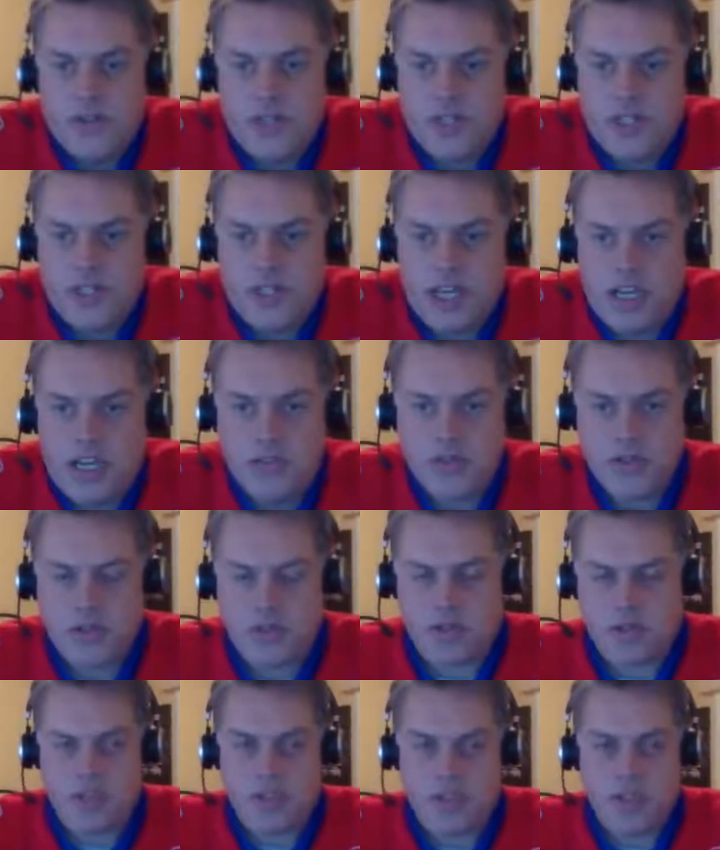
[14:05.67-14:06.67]
just to add
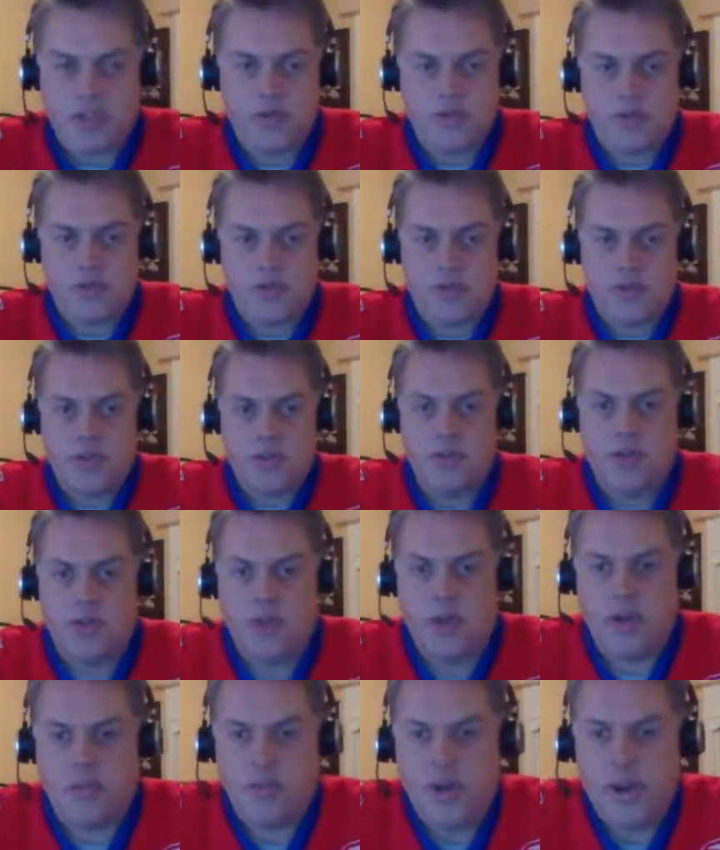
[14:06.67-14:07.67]
insult to injury,
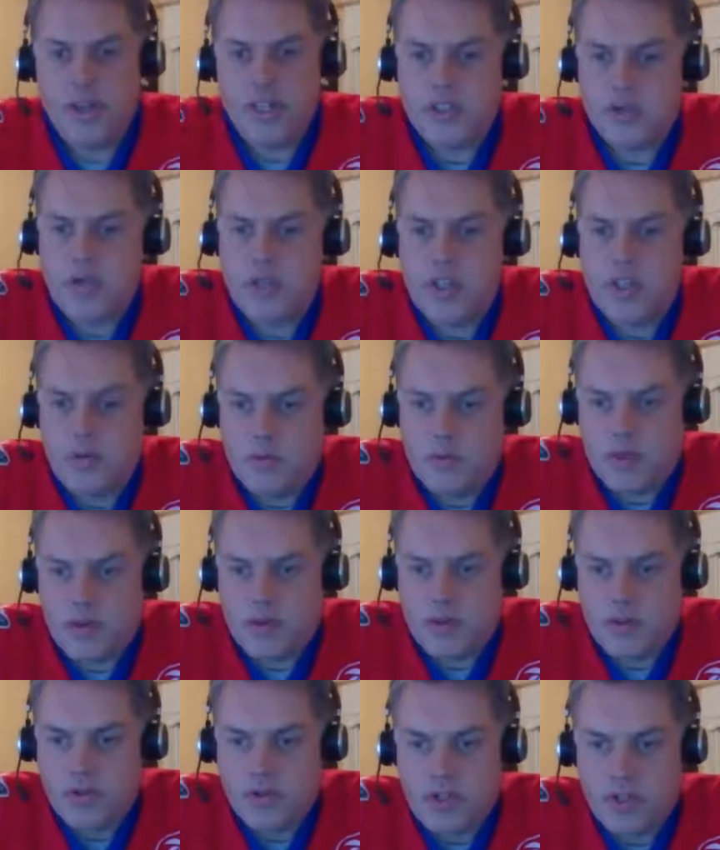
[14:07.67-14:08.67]
Bryce Sweeting was
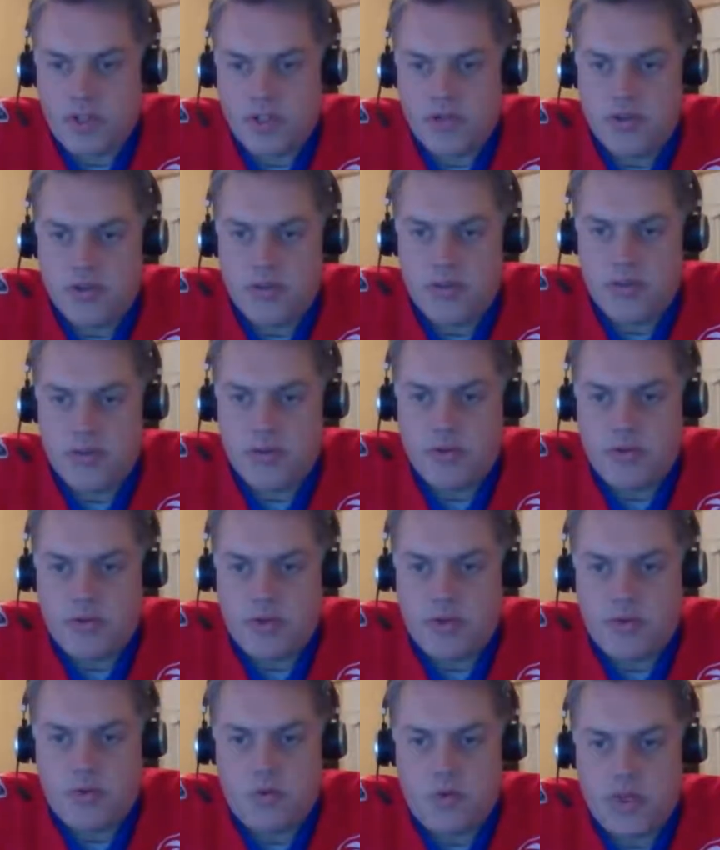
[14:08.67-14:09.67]
also injured about
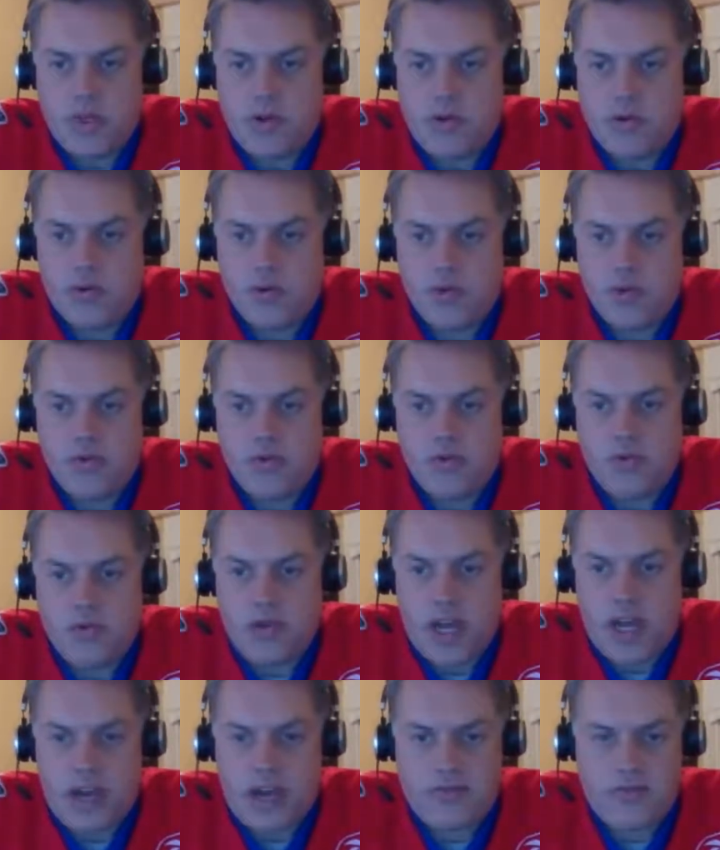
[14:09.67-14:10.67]
a week or
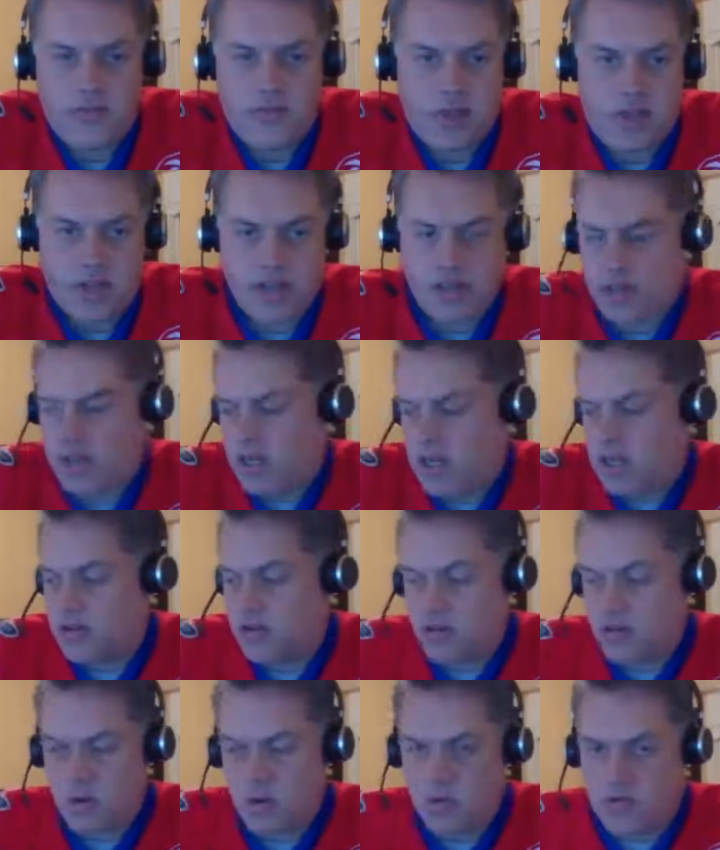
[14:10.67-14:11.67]
2 after that. I
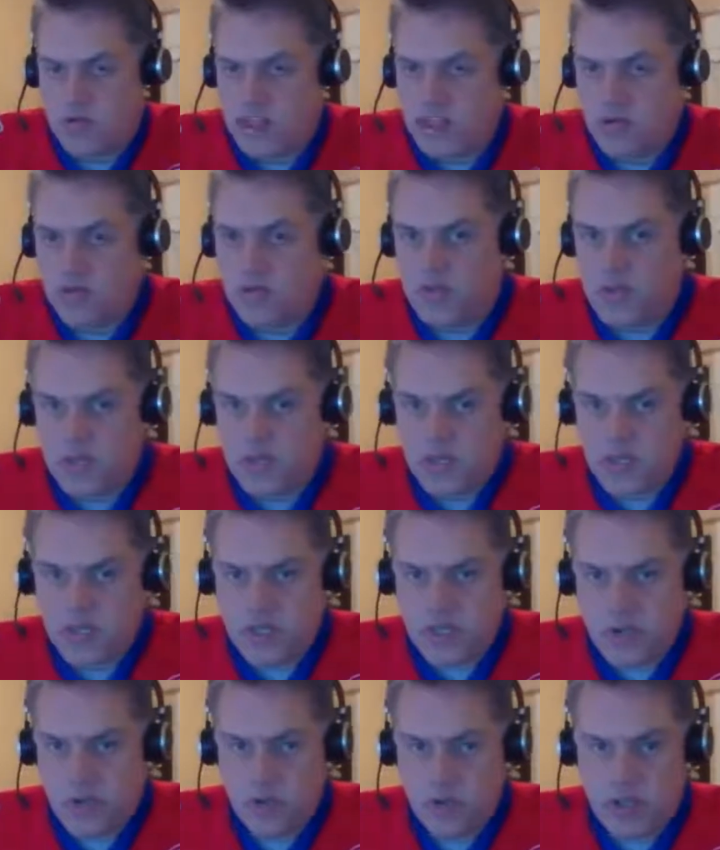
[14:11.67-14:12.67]
don't know if he's out for the
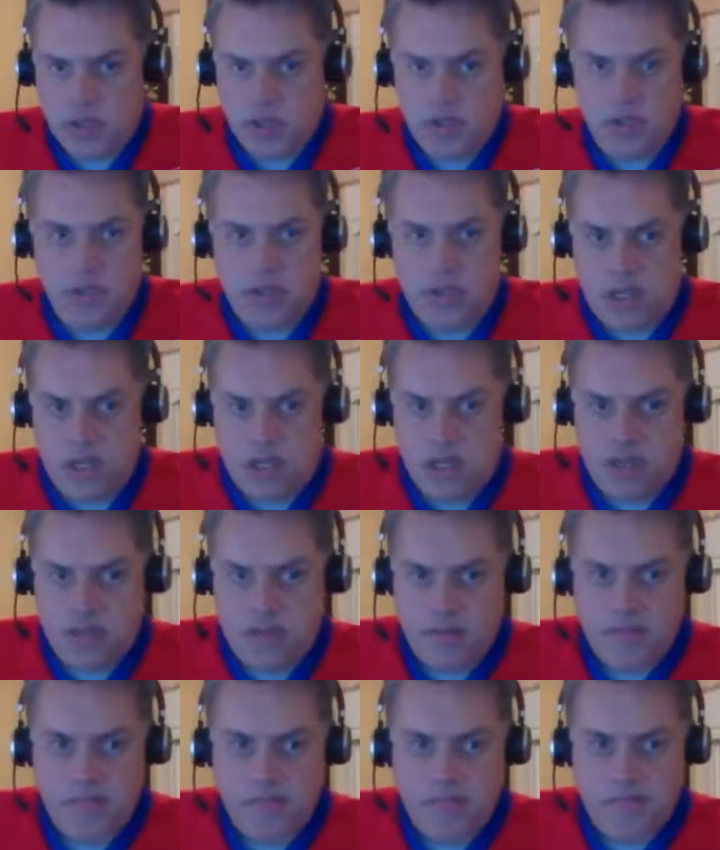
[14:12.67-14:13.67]
season or just
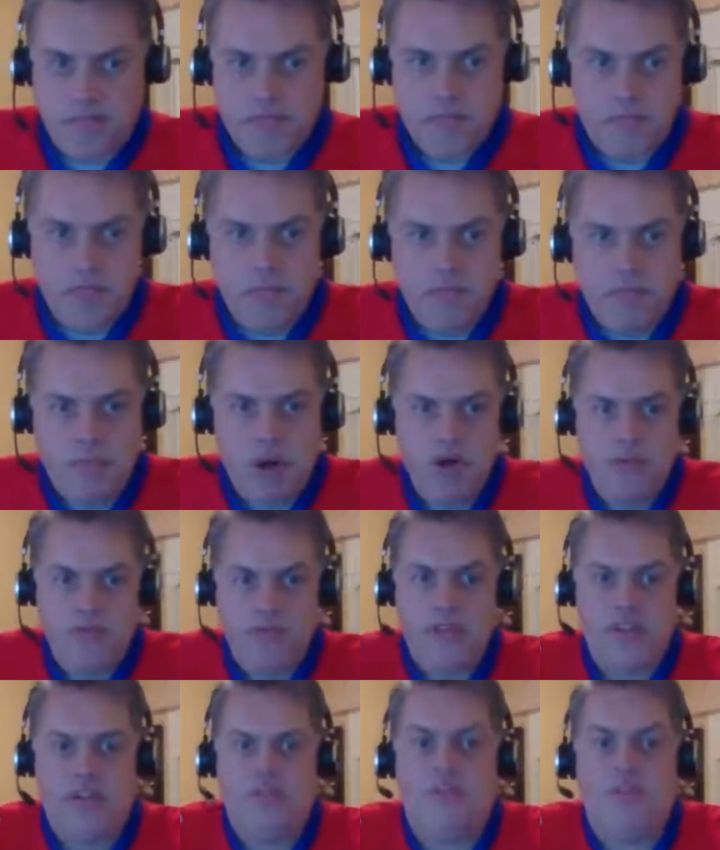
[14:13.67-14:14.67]

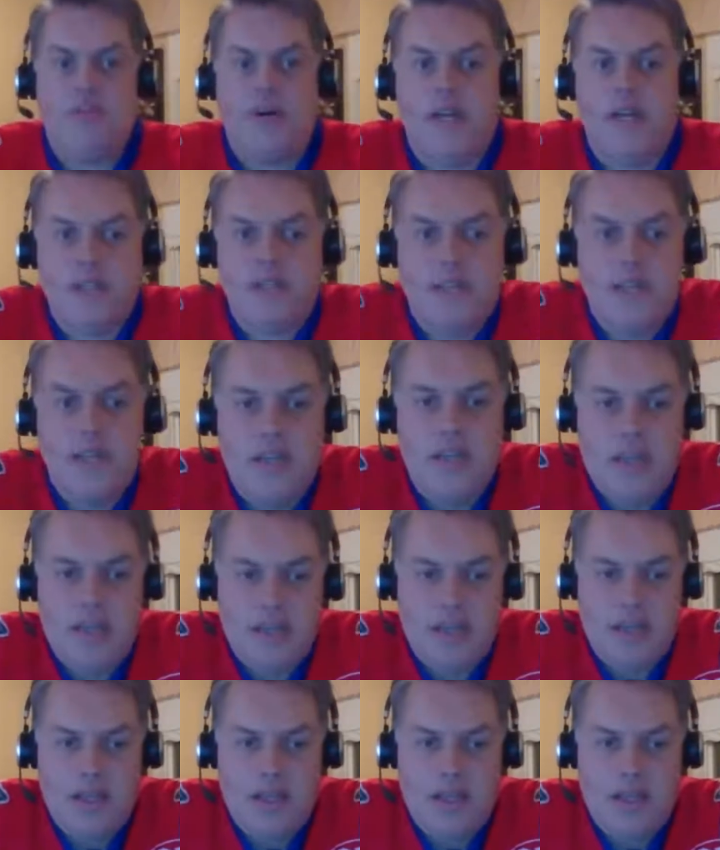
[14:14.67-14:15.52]
part of it, but